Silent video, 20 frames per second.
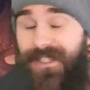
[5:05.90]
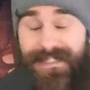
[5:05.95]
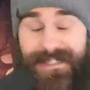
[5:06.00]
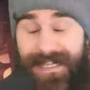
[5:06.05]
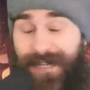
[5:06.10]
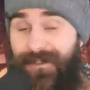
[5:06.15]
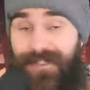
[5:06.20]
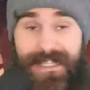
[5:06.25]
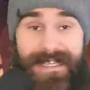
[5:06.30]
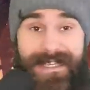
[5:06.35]

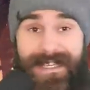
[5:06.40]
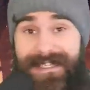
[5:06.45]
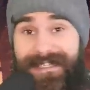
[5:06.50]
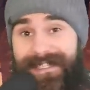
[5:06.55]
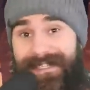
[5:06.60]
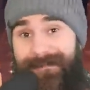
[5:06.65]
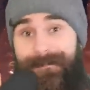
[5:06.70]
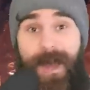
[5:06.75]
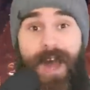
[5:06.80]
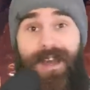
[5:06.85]
sounds like a
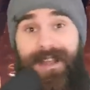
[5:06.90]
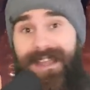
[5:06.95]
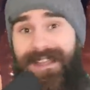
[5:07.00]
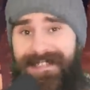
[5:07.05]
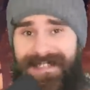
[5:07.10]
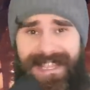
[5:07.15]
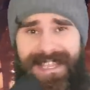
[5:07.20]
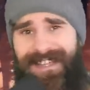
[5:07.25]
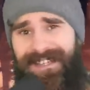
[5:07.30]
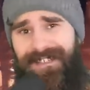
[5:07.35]
smart
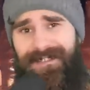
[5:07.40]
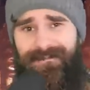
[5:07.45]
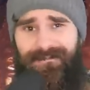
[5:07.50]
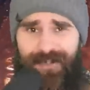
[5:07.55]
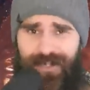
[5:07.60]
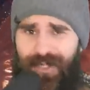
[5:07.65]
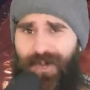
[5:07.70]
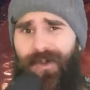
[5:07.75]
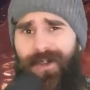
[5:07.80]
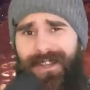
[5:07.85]
idea,
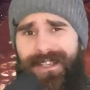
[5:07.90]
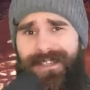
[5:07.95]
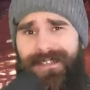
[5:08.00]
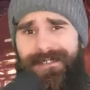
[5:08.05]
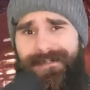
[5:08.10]
surely.